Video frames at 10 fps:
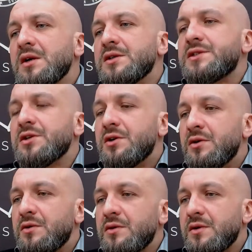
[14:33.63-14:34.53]

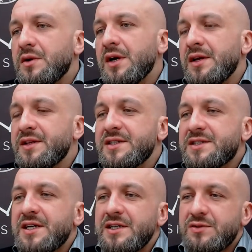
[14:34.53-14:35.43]
So in
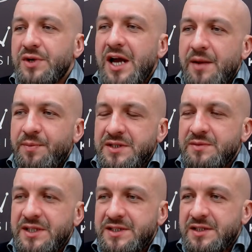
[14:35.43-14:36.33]
this case, what happens
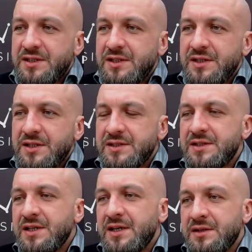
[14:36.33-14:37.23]
basically is
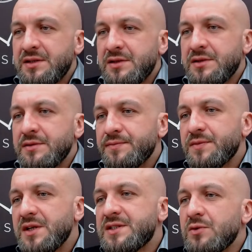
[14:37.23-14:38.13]
that
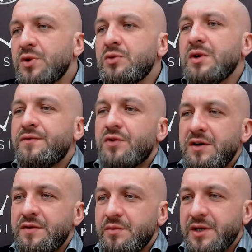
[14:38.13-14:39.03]
it's a win-win for
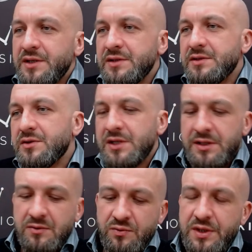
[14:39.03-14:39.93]
everybody.
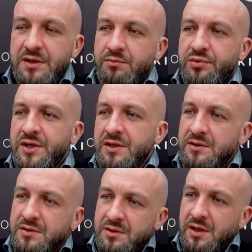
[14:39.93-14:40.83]
Okay, we
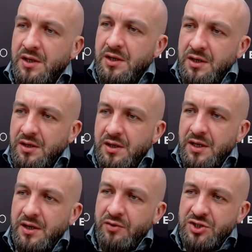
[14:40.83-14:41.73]
bring
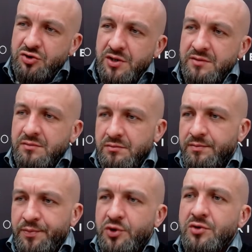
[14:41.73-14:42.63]
restaurant
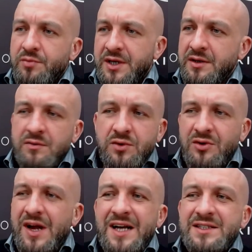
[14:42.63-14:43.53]
pure money. We
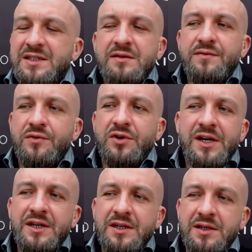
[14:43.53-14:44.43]
don't ask him for
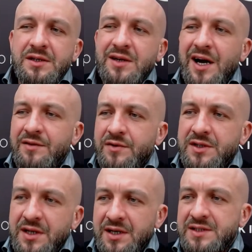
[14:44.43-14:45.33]
any
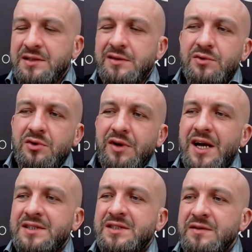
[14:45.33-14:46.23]
advertising. We don't
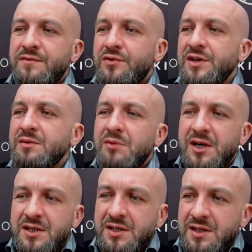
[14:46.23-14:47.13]
ask him for any
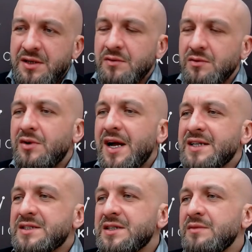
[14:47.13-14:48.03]
marketing. We don't
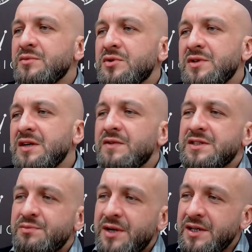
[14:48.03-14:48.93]
ask him, give
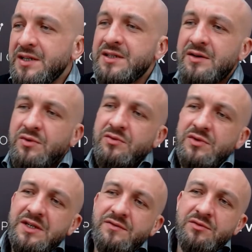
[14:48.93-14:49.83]
us money that
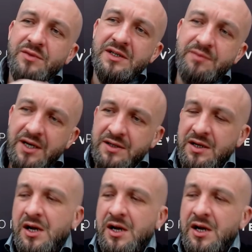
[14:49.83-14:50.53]
will give you money back.